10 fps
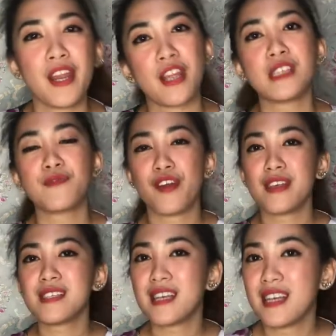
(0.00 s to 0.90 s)
winners for
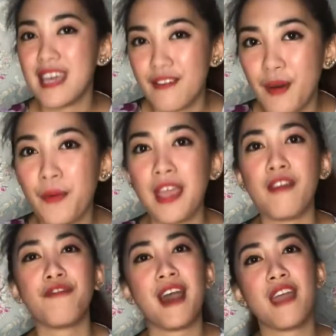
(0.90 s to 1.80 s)
this
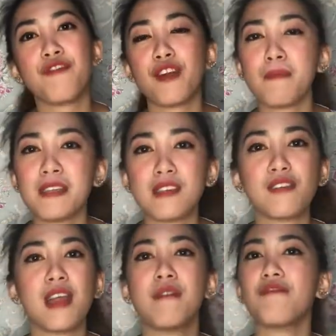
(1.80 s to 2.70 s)
giveaway, 5 from
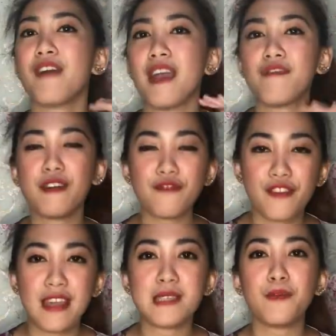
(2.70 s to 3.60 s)
Instagram, 5 from
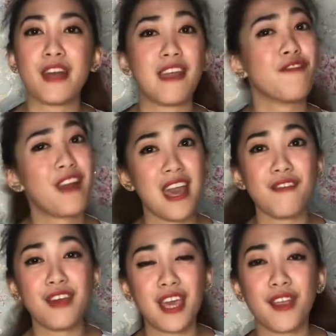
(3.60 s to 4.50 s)
Facebook, and
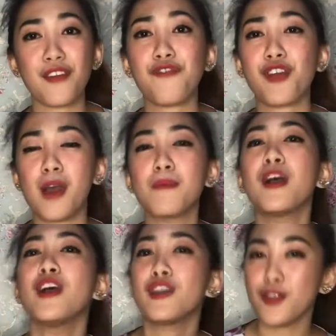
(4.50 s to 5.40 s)
5 here from
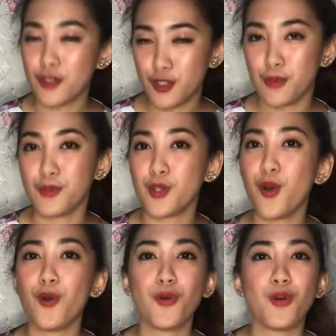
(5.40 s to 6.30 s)
YouTube.
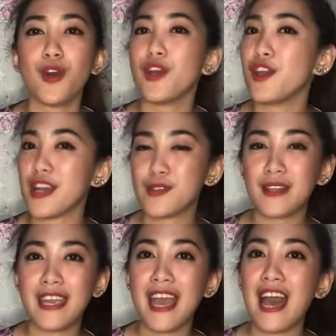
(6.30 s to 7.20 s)
So you
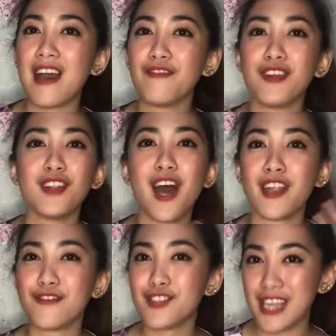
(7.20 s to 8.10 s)
actually have a
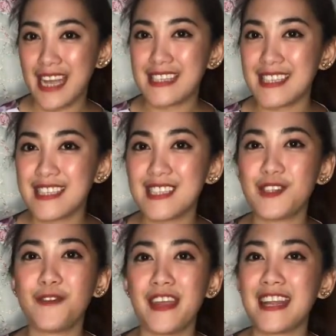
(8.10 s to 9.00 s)
lot of chances
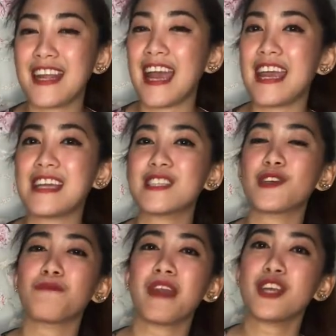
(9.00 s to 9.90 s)
to win, guys,
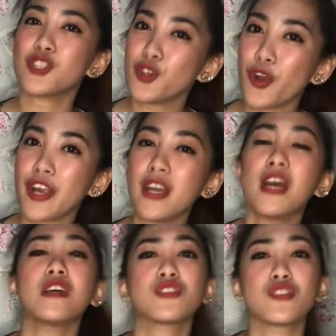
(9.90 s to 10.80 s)
so make sure
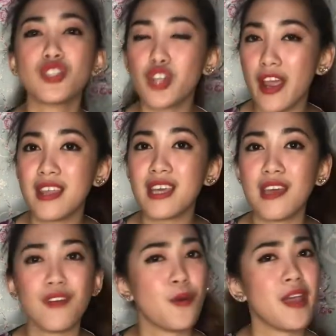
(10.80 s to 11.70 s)
to join the
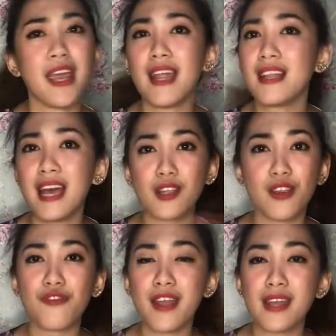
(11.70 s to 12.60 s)
giveaway and let
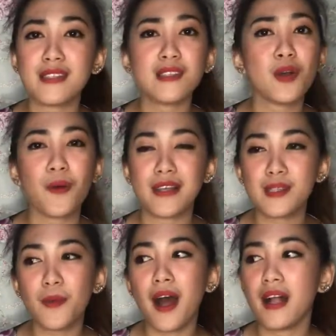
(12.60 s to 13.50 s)
your friends know
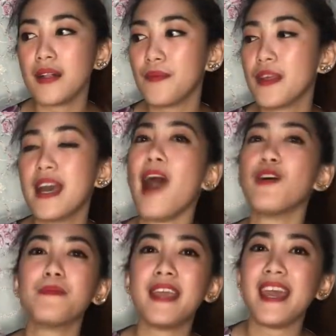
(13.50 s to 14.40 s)
as well. I
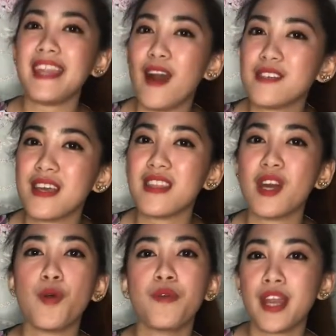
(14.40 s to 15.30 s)
will be announcing
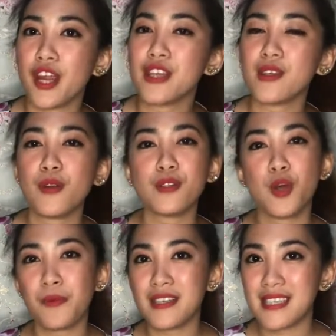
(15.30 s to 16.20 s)
the winners on
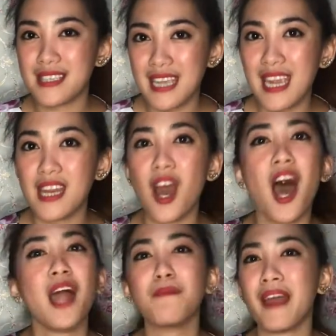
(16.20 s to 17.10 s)
October 16
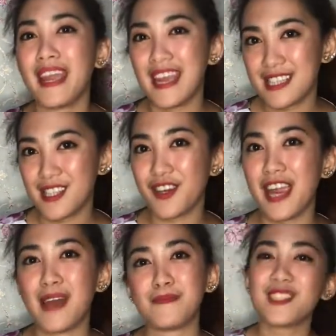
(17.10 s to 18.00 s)
on my
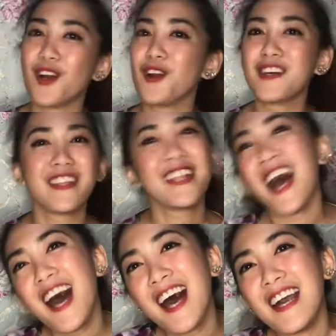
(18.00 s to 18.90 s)
Instagram. So good
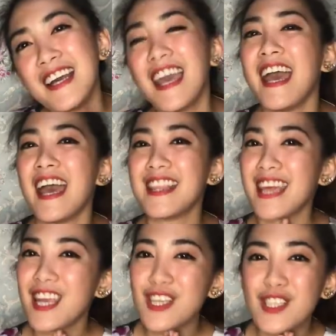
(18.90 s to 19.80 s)
luck, and thank you